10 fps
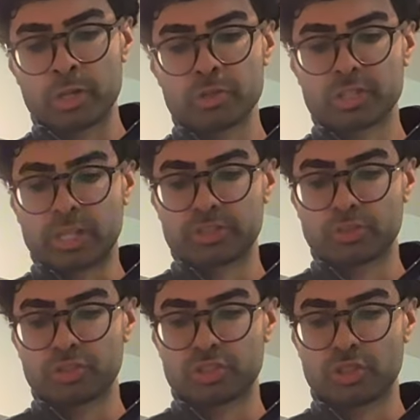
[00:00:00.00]

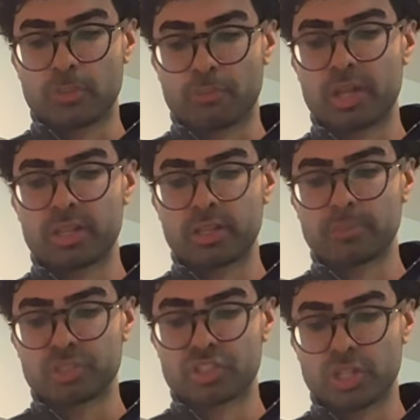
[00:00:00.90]
utensil and just start breaking
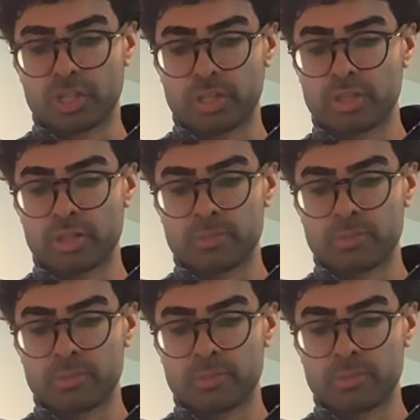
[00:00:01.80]
up this chicken.